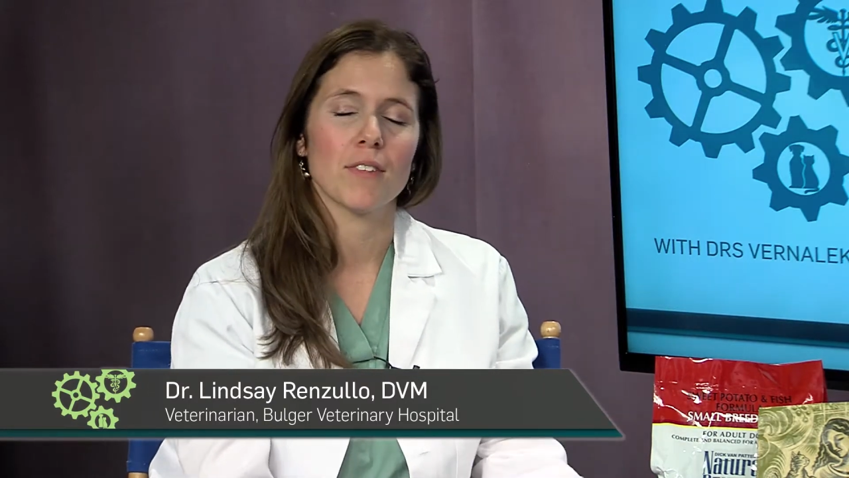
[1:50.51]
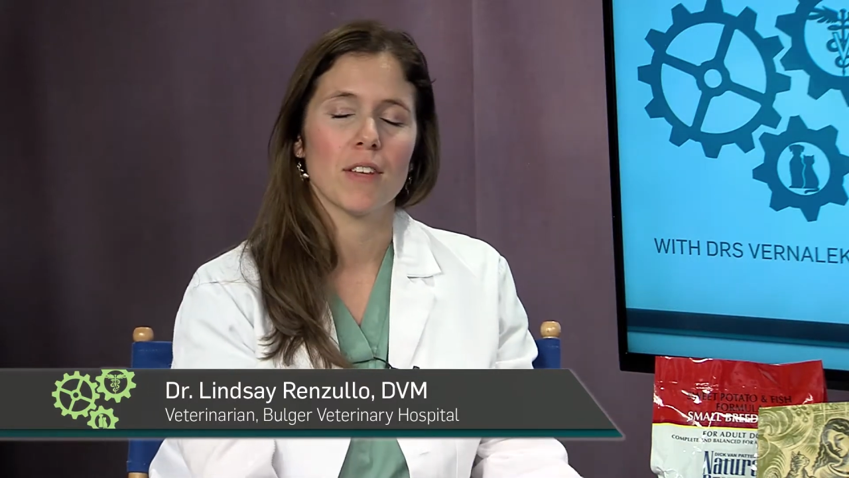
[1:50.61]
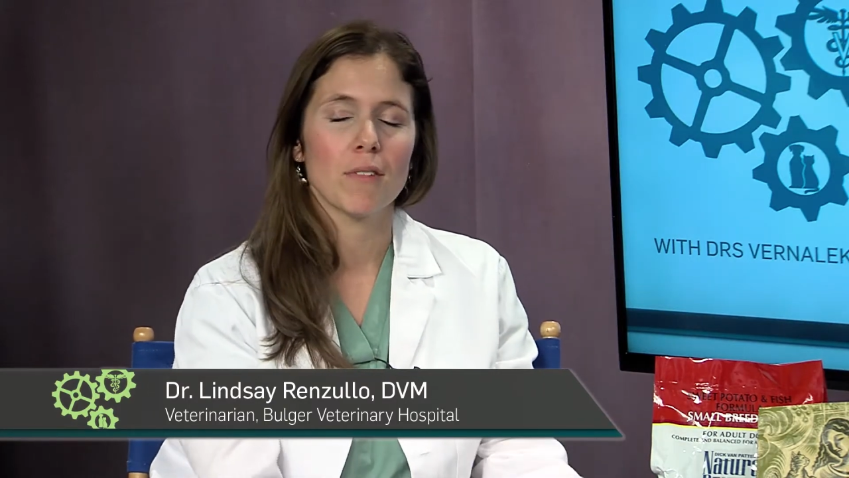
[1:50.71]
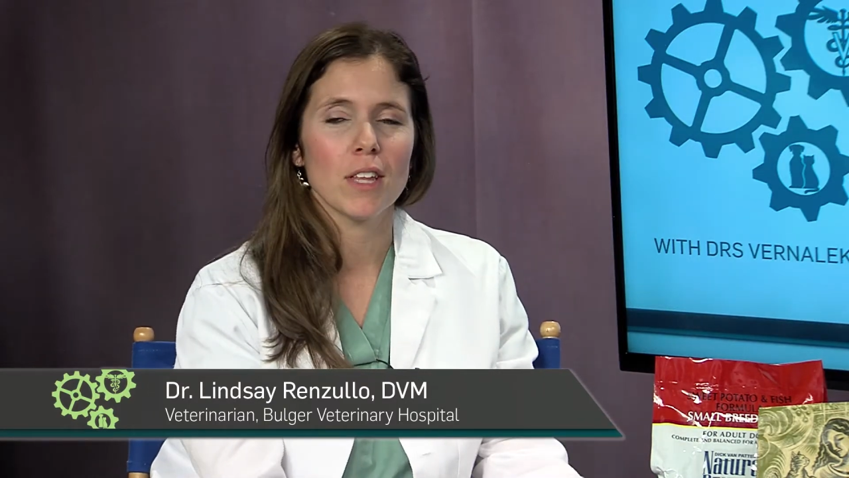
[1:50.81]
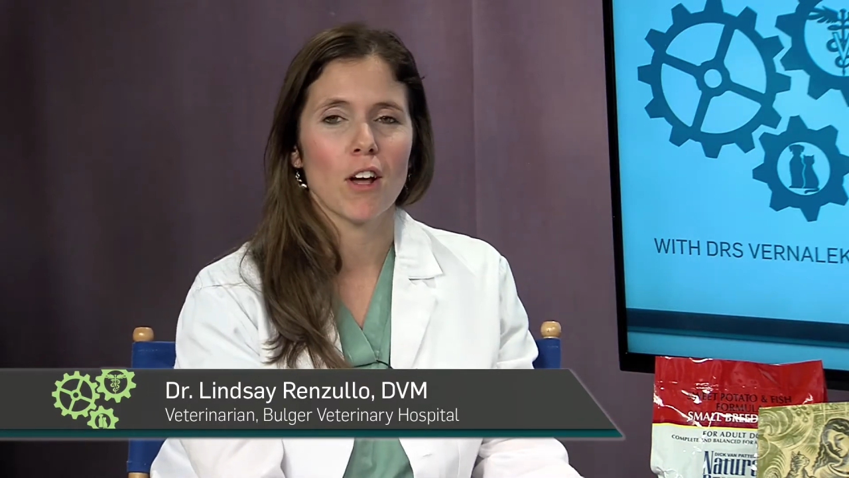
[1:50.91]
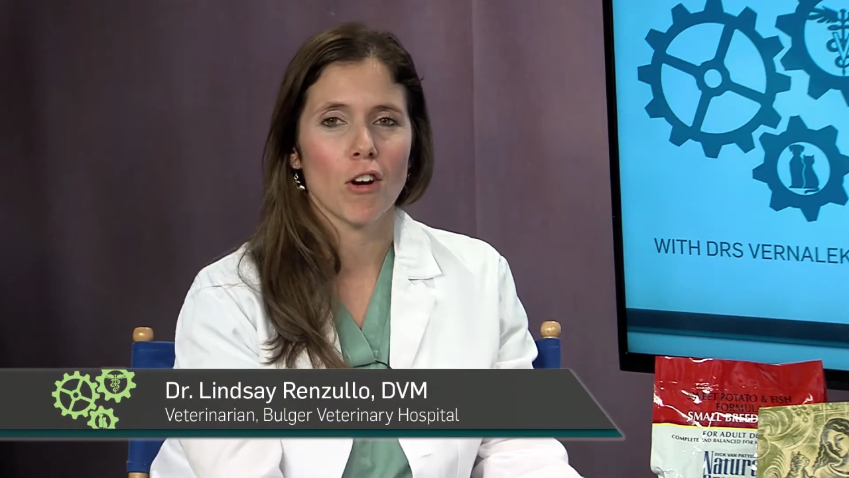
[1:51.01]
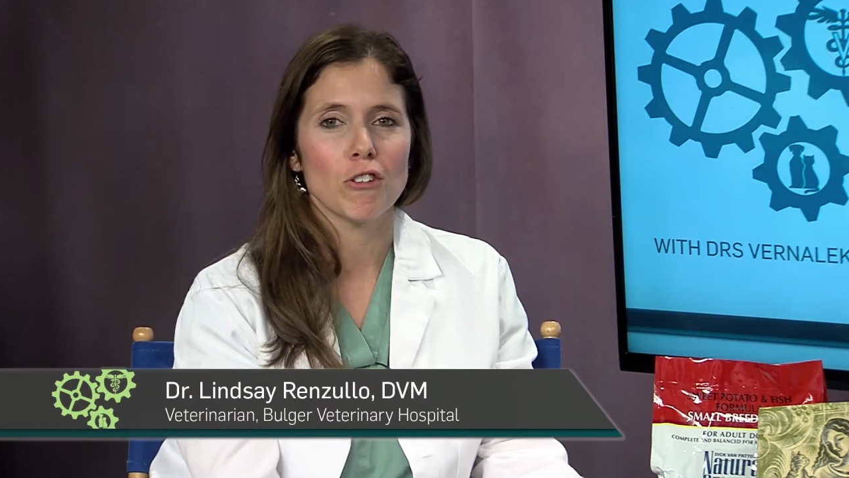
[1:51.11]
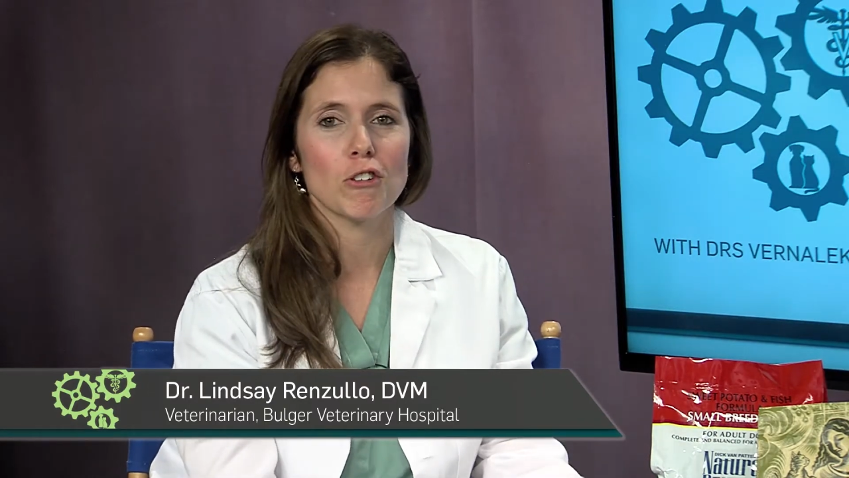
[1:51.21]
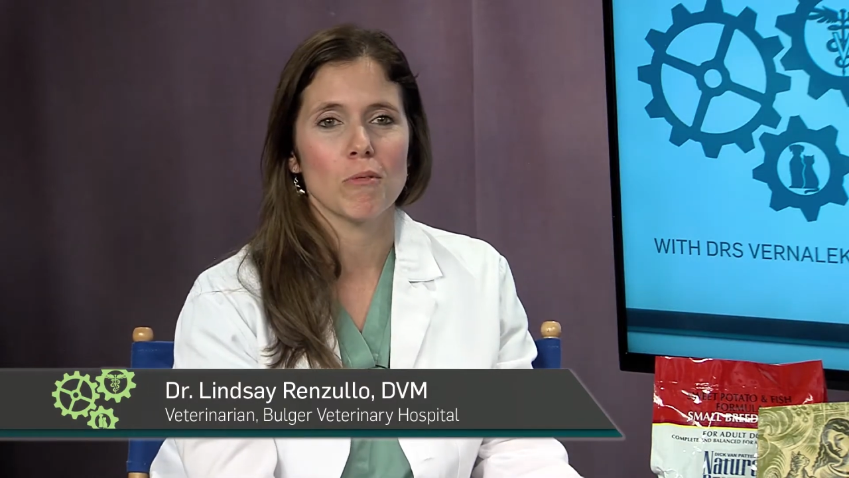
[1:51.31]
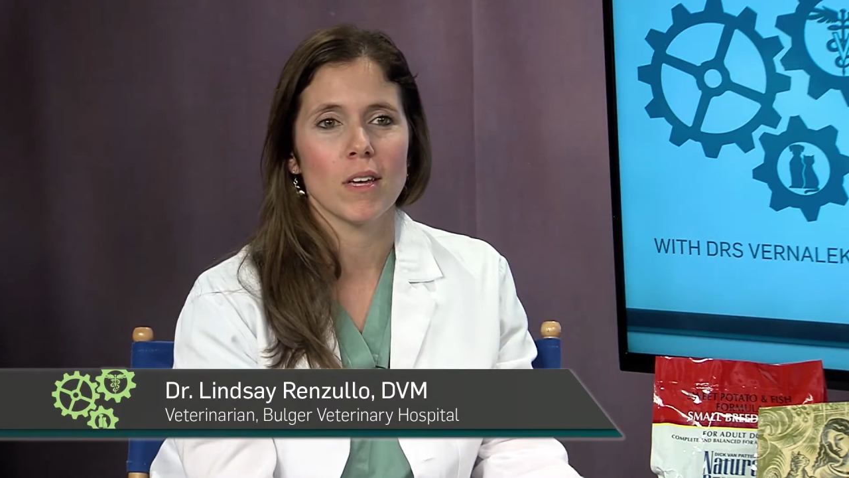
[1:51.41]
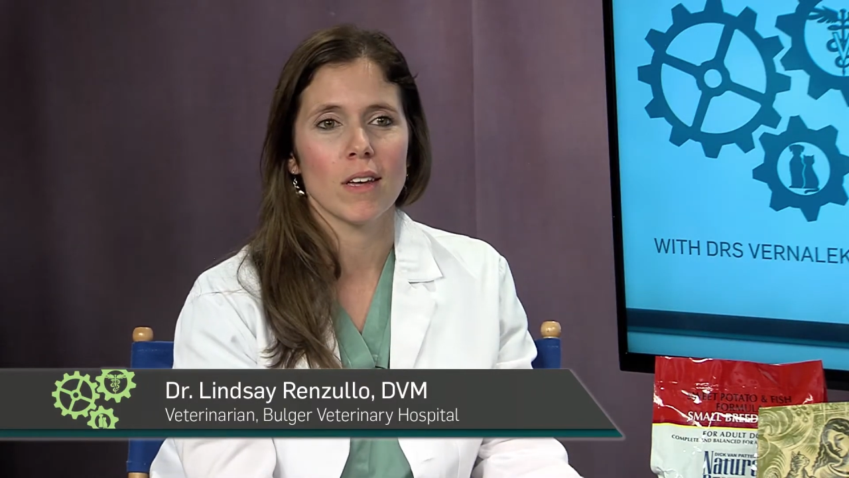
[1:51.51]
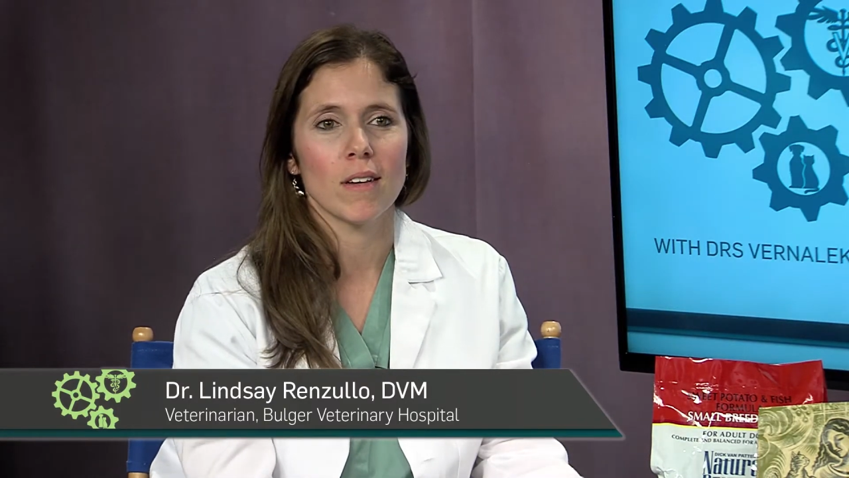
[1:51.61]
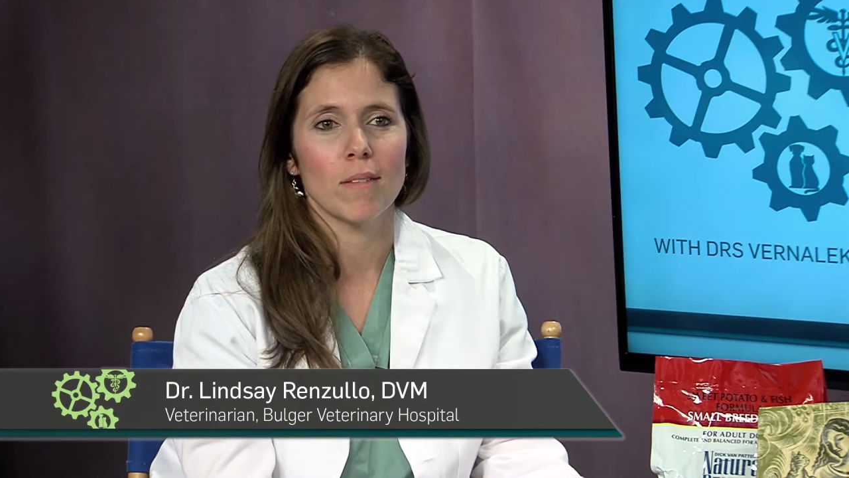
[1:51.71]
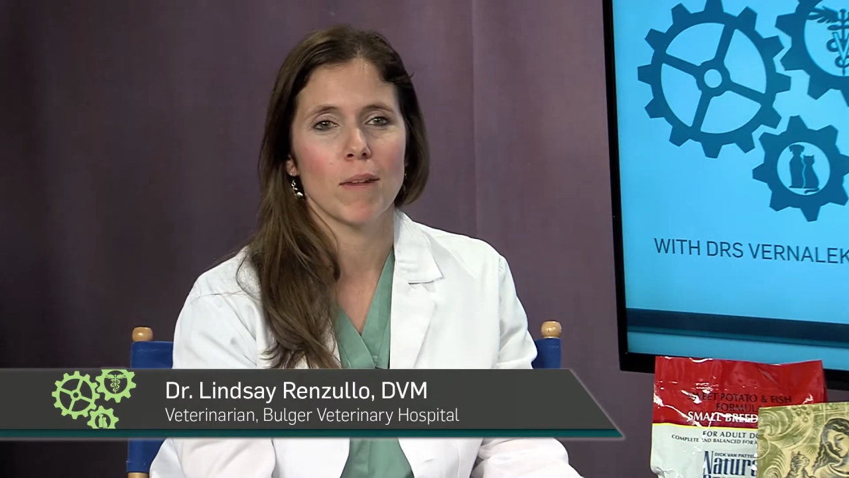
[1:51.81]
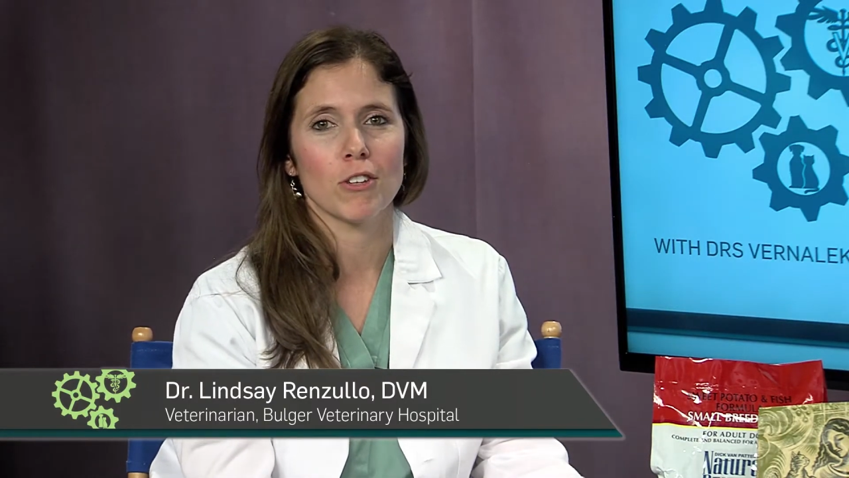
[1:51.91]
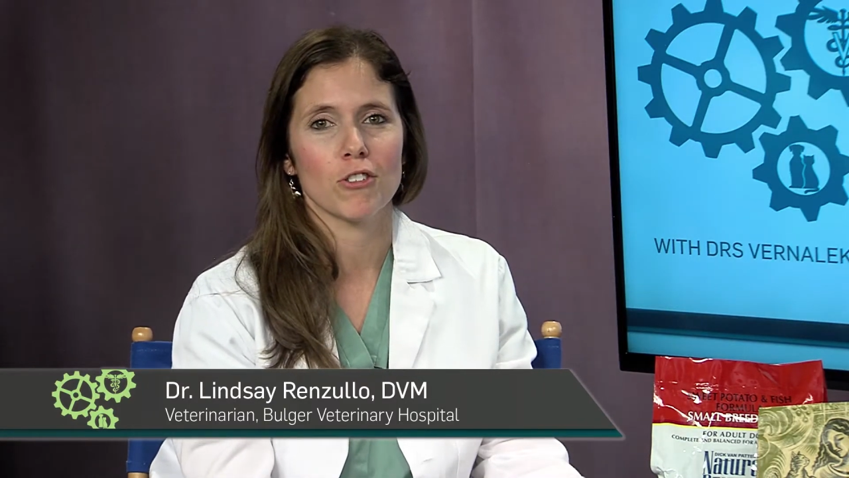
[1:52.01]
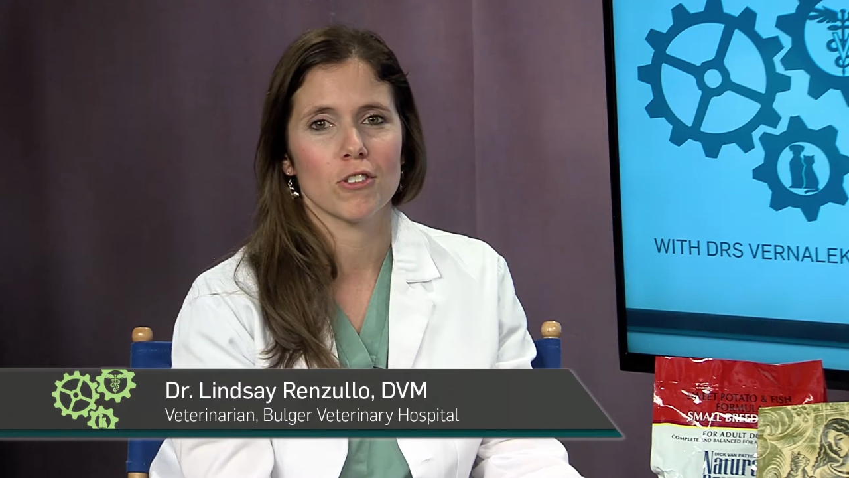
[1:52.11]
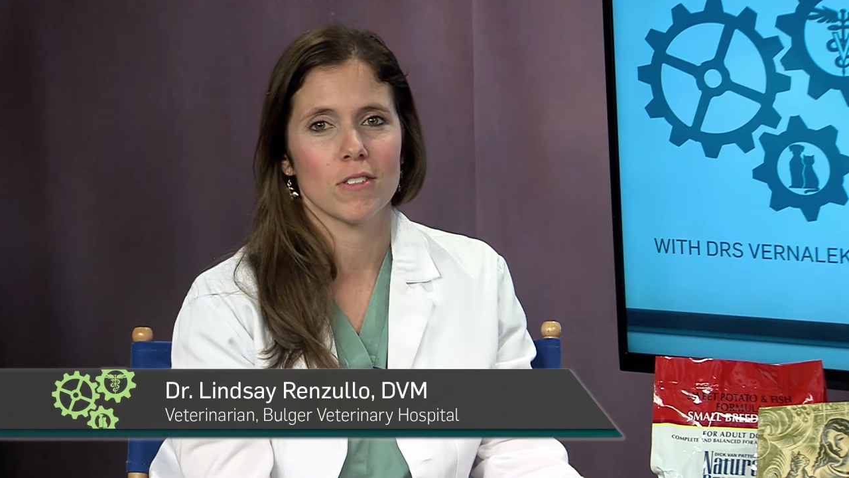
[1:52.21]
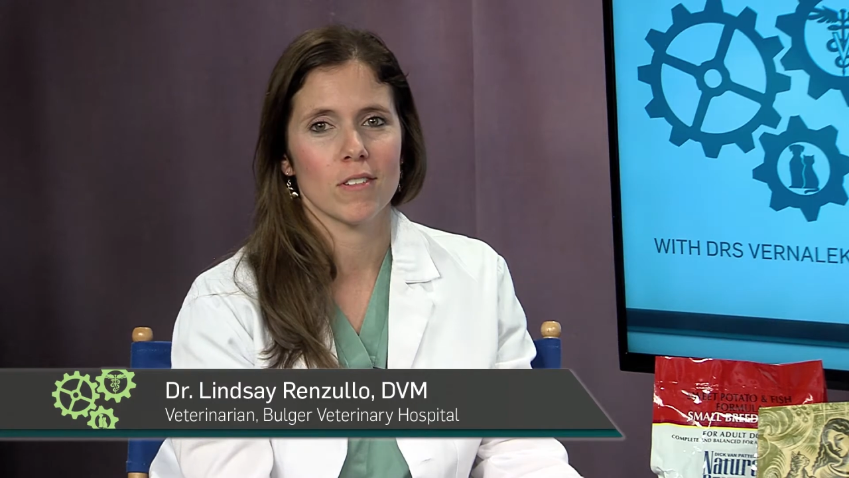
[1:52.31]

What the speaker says: they really aren't doing much